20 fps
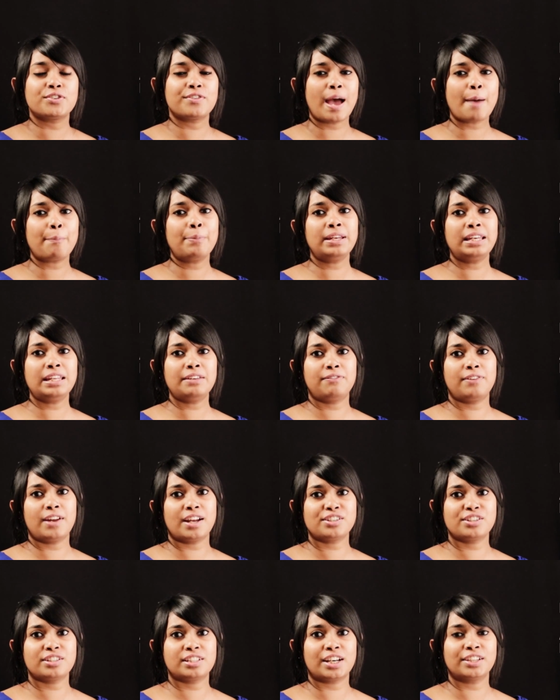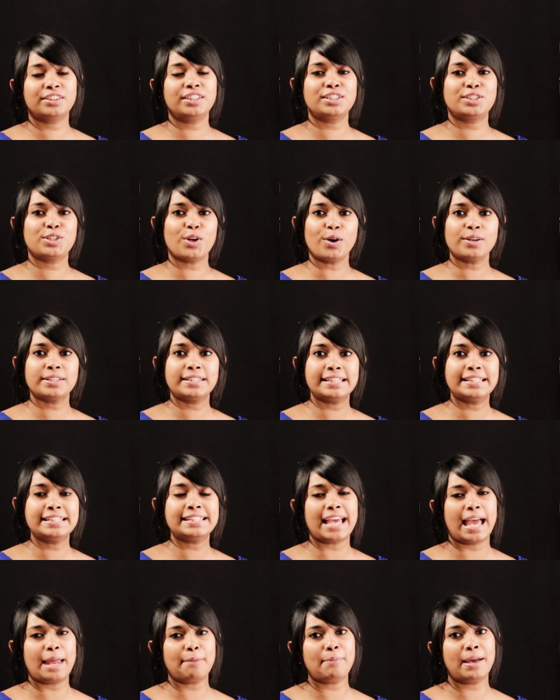rapidly flushes out the toxins
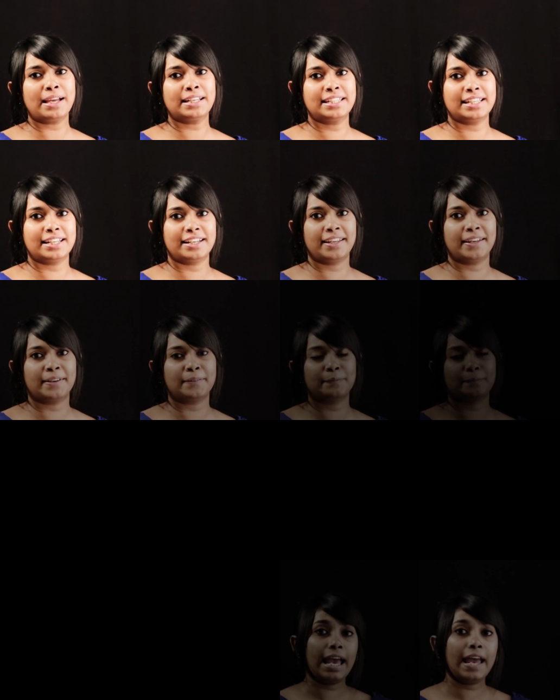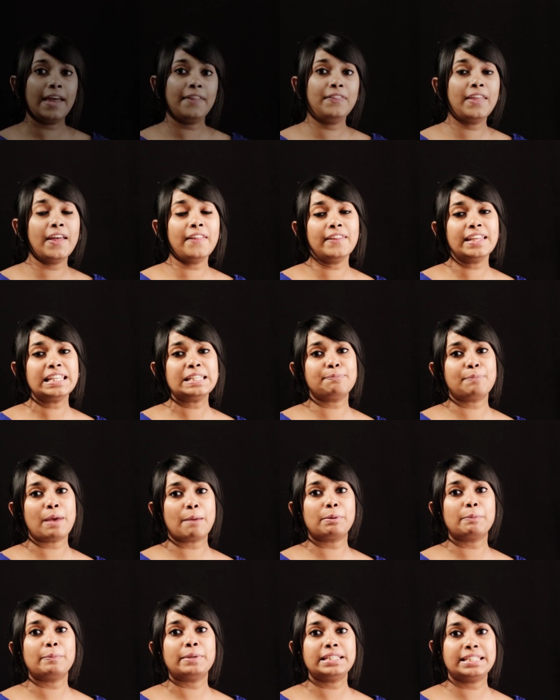and bacteria. And then there's
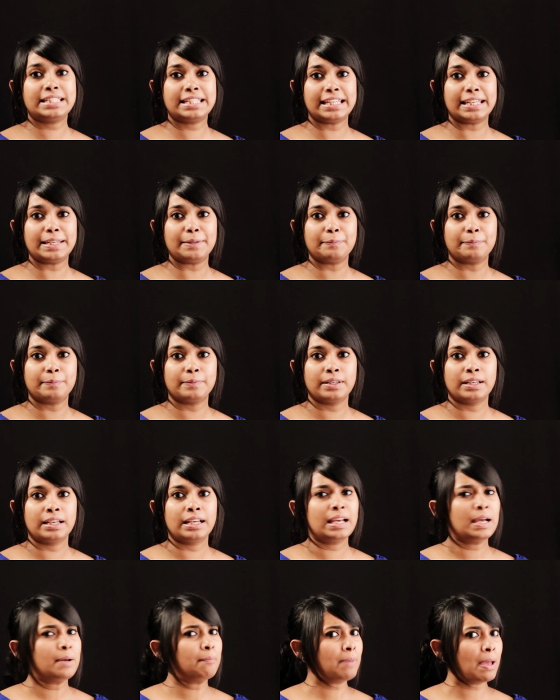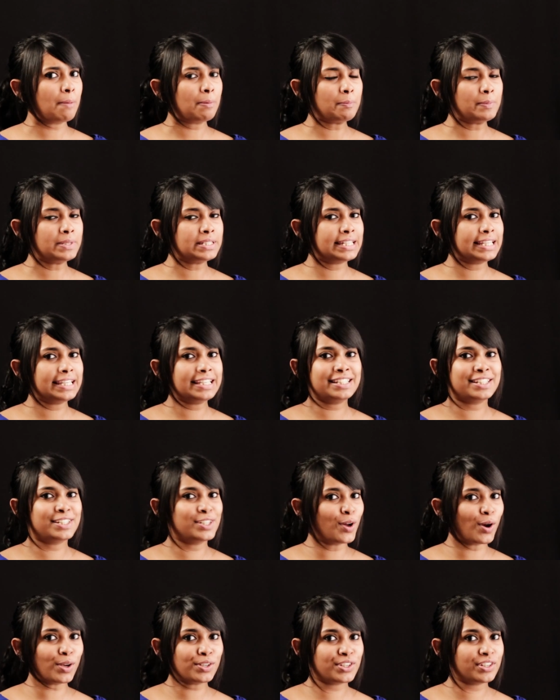peppermint tea peppermint tea is
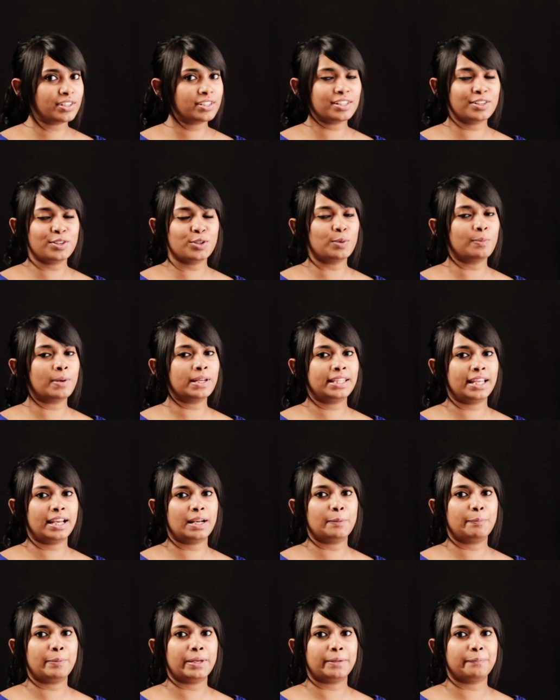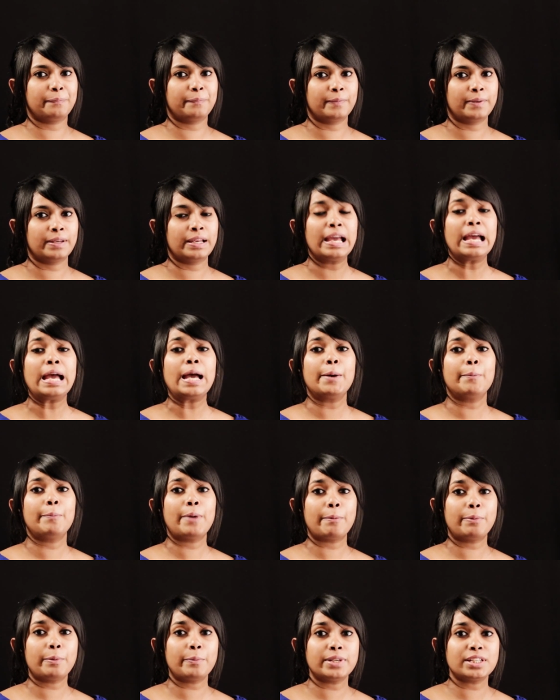not just aromatherapy.
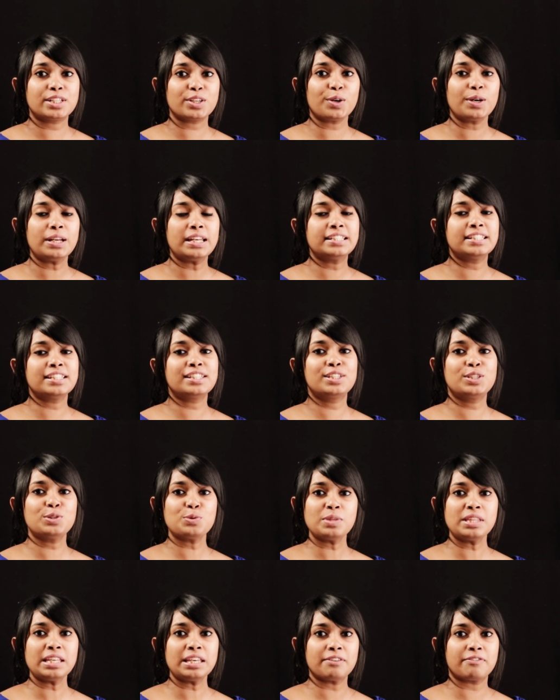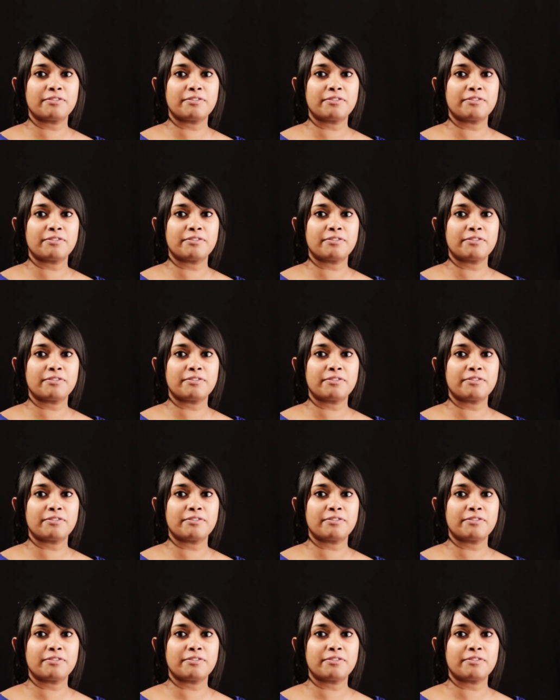Peppermint oil has a soothing